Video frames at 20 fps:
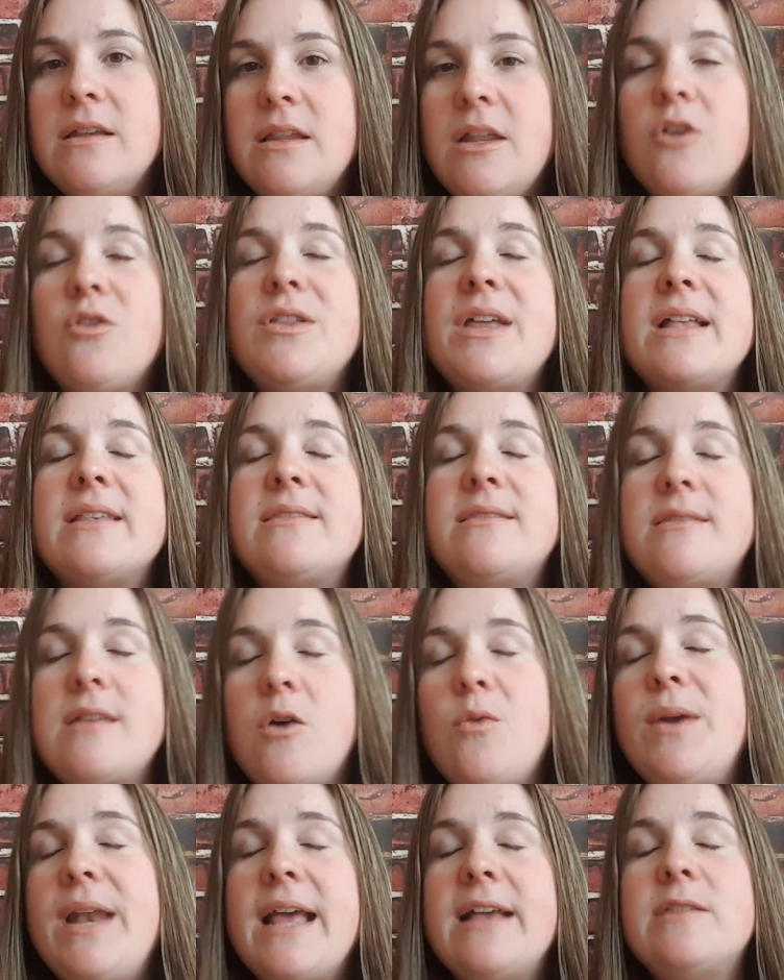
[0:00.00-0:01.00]
or that
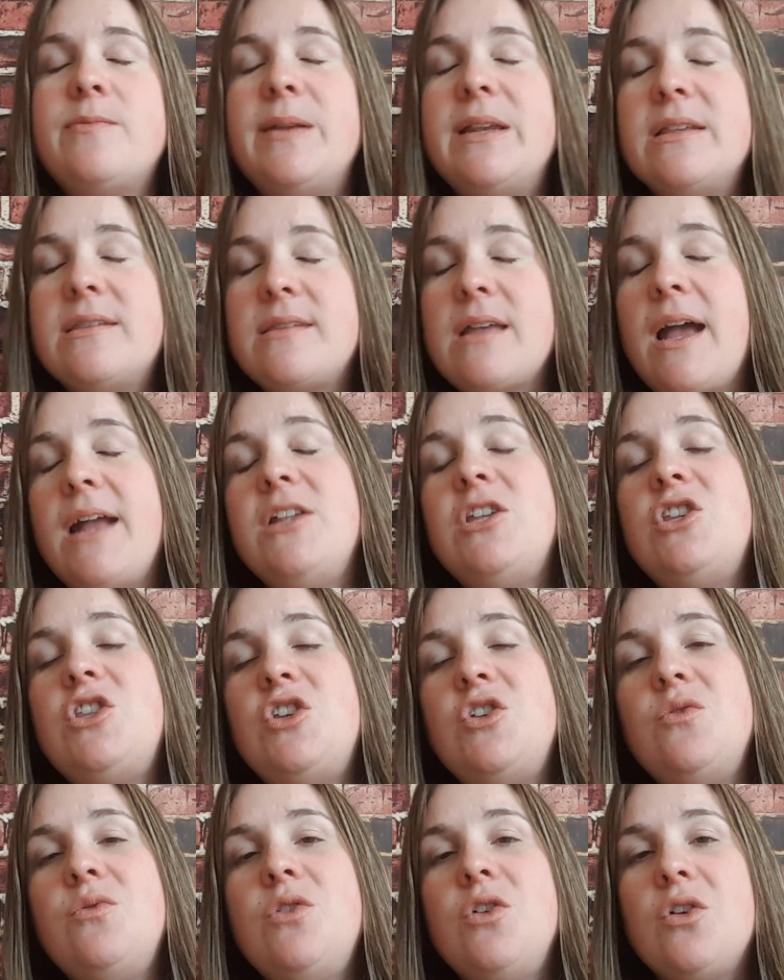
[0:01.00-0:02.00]
someone has been assigned
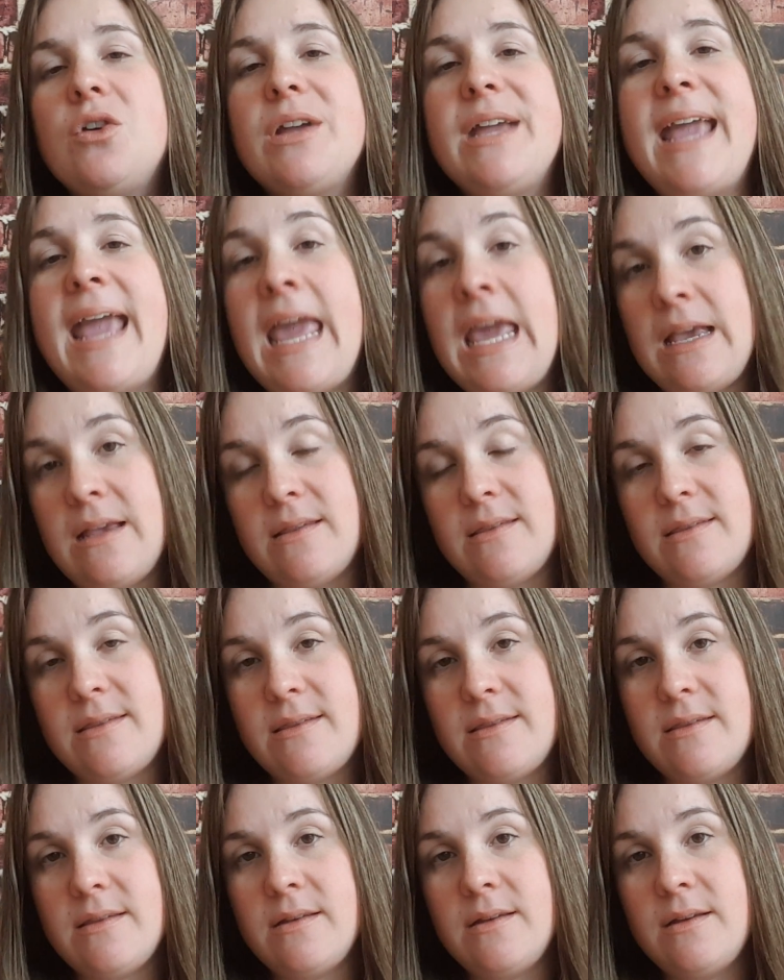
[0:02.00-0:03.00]
to your
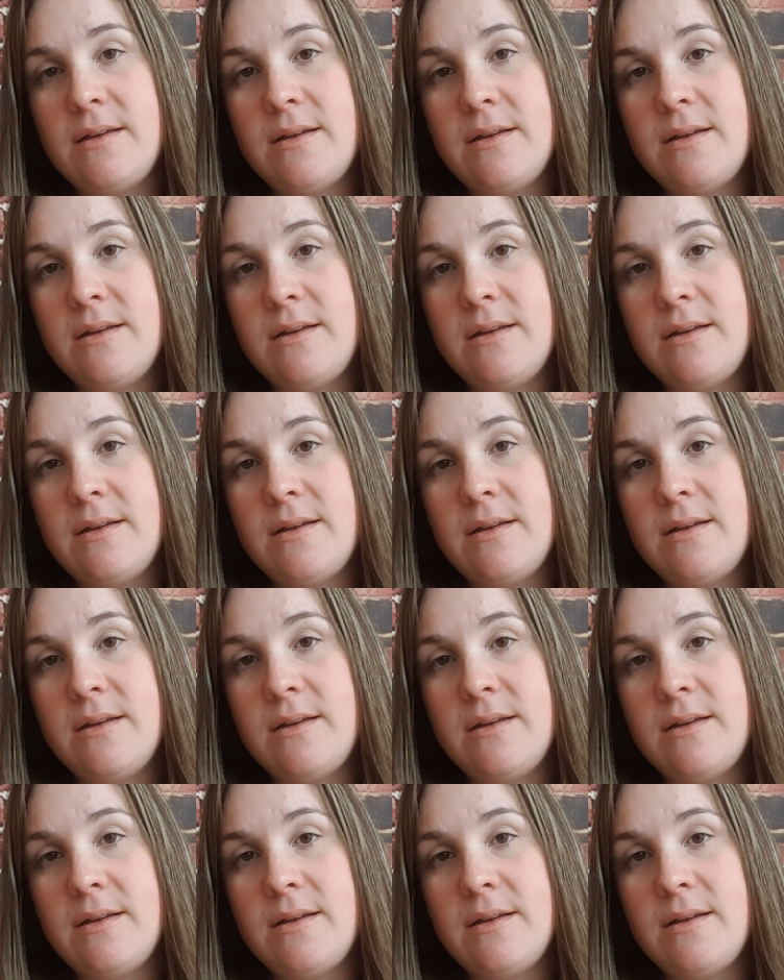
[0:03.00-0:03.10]
case.